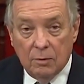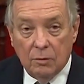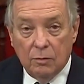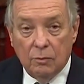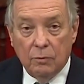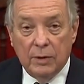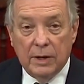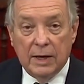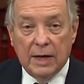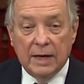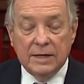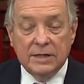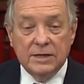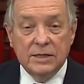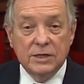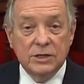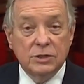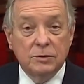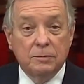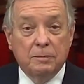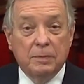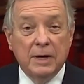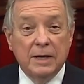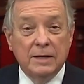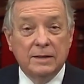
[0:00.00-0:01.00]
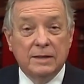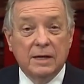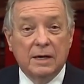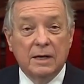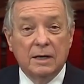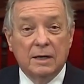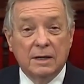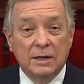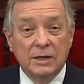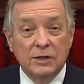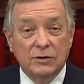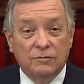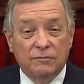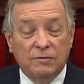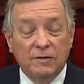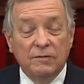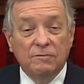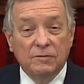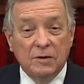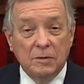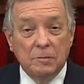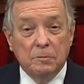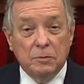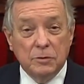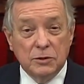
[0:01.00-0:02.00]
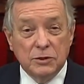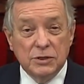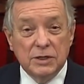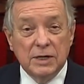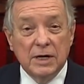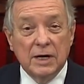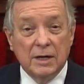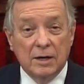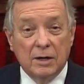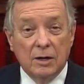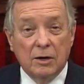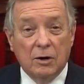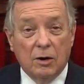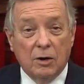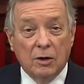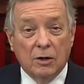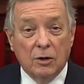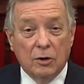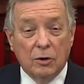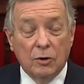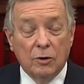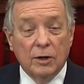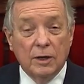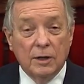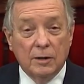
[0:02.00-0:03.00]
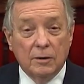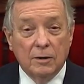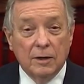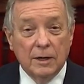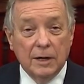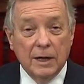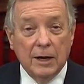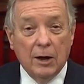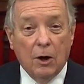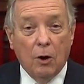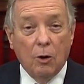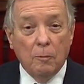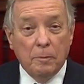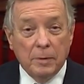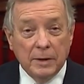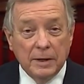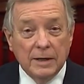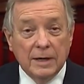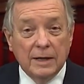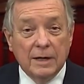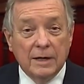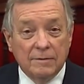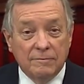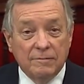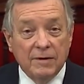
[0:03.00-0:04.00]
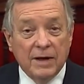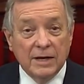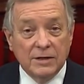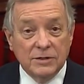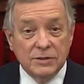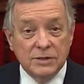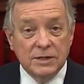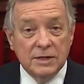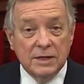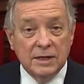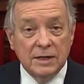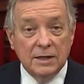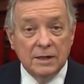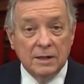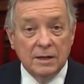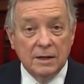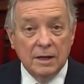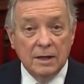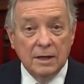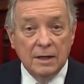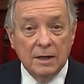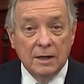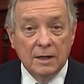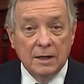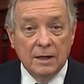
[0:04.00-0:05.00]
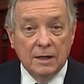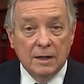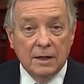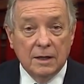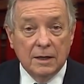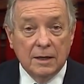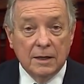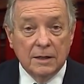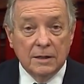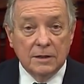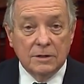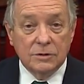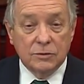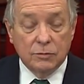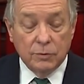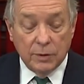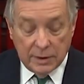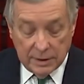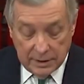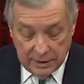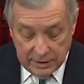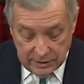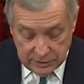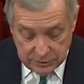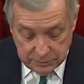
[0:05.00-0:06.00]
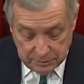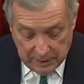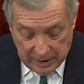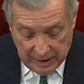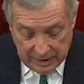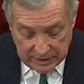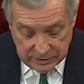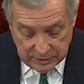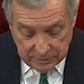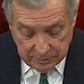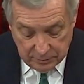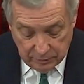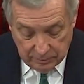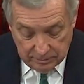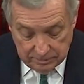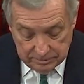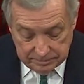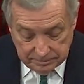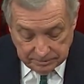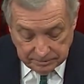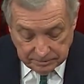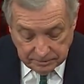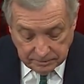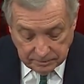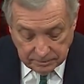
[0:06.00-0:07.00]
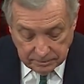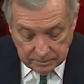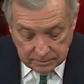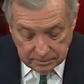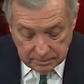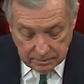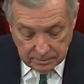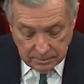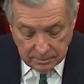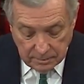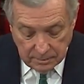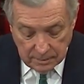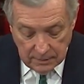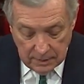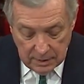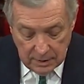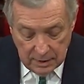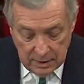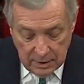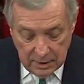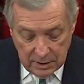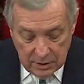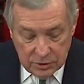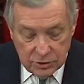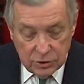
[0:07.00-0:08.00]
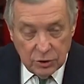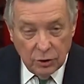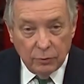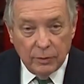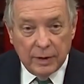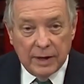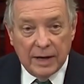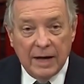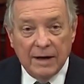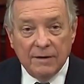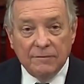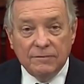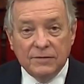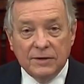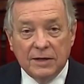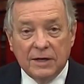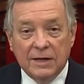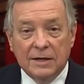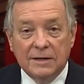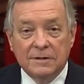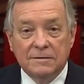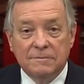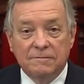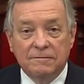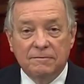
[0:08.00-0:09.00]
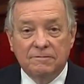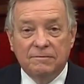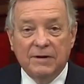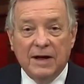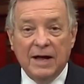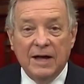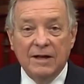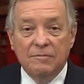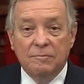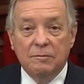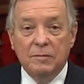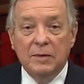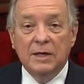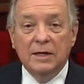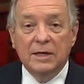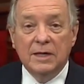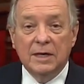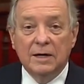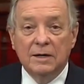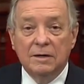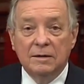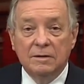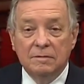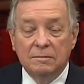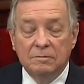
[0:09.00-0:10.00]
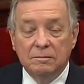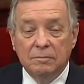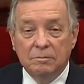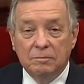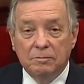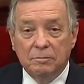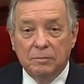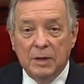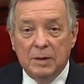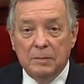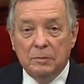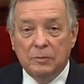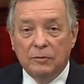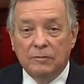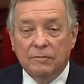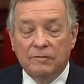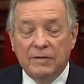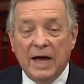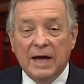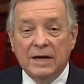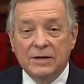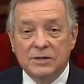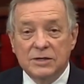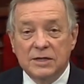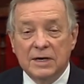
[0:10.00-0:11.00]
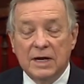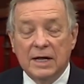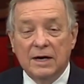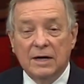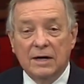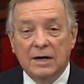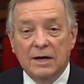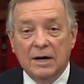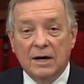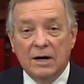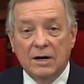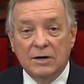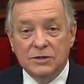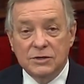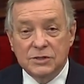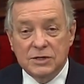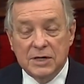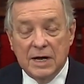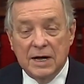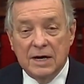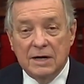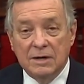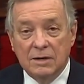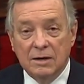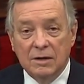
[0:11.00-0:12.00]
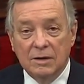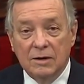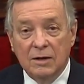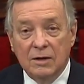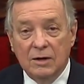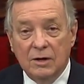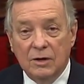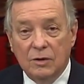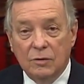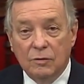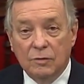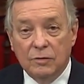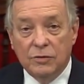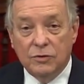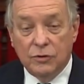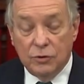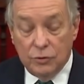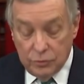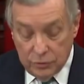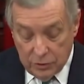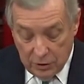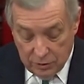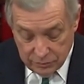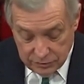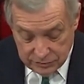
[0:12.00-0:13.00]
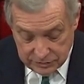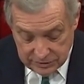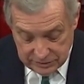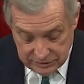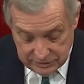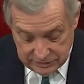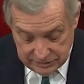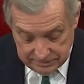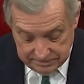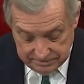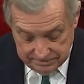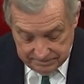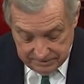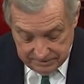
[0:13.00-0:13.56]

We anticipate that at least 50% are currently hoping to get a vaccine uh, as quickly as possible. So we have to get 5 million people vaccinated in our state with two doses.